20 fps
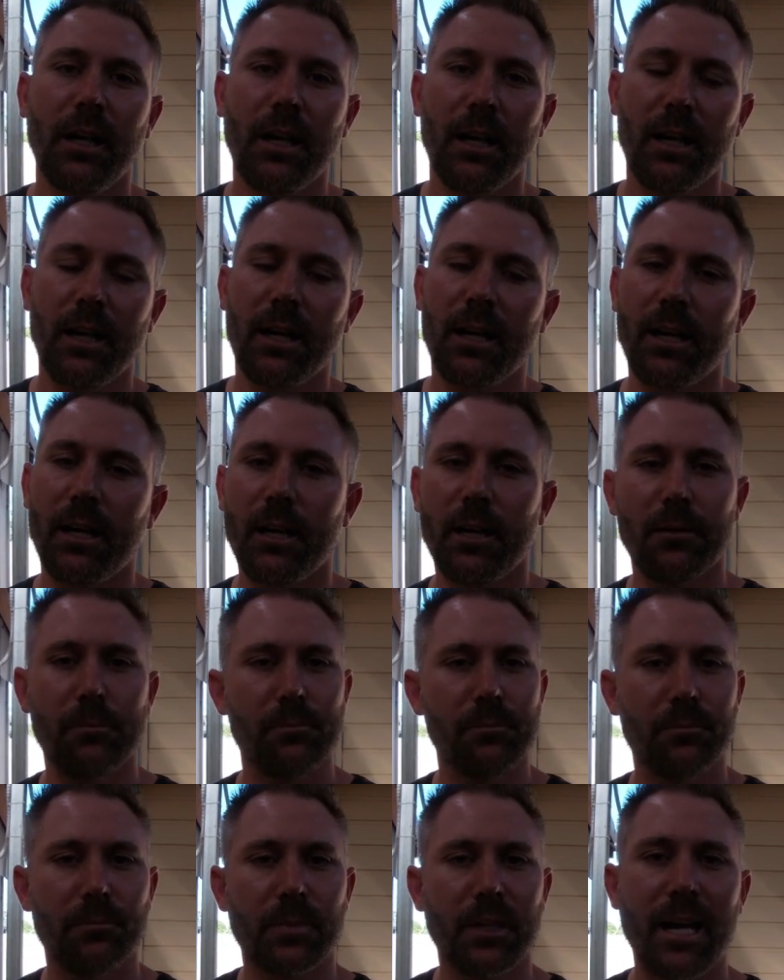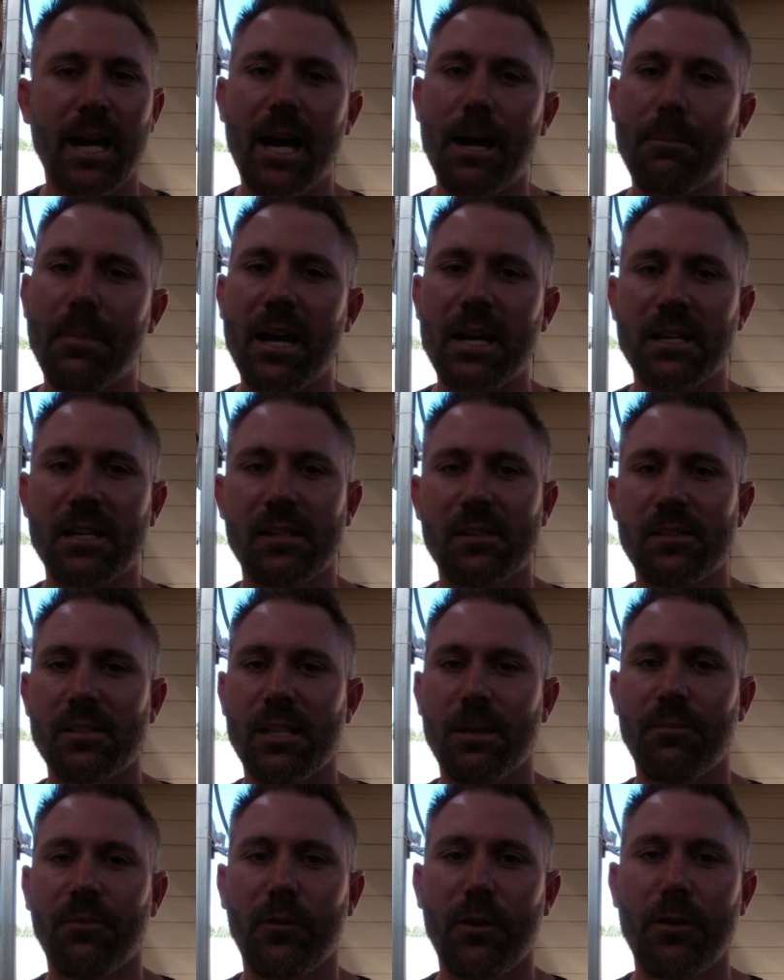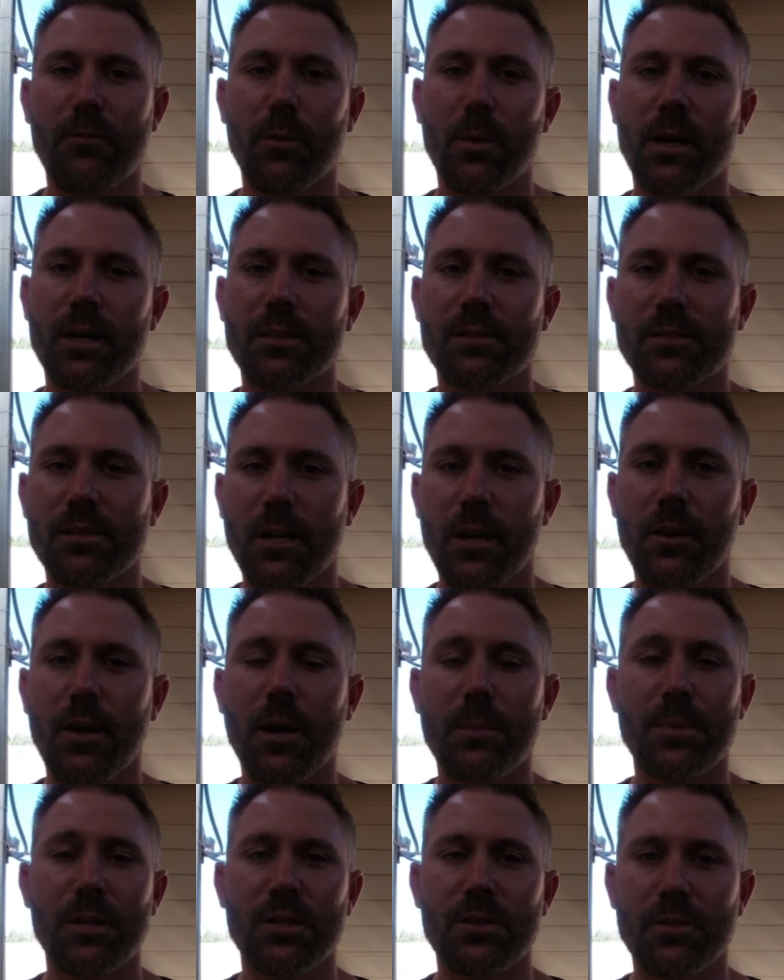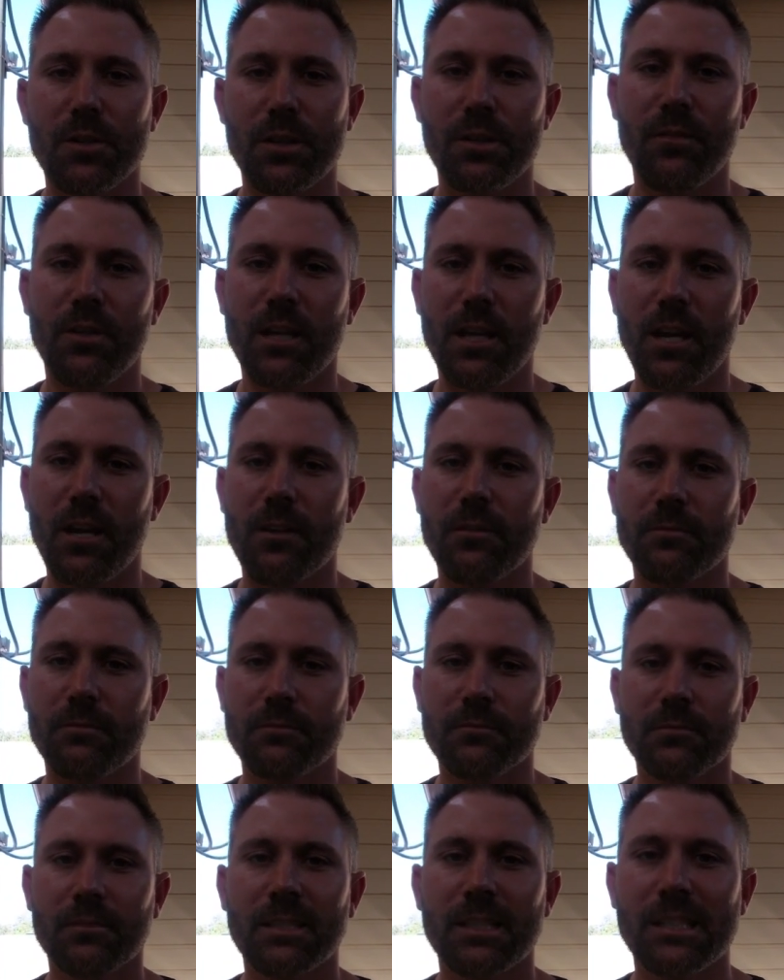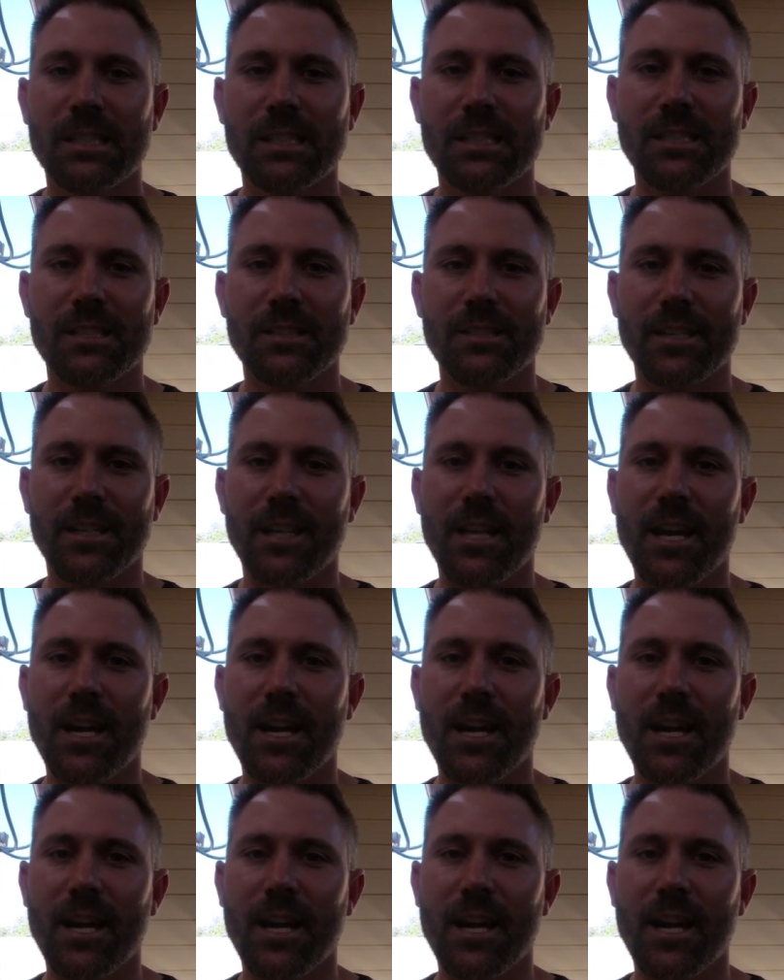car maintenance tip for everyone. So I hope you enjoyed the video. See you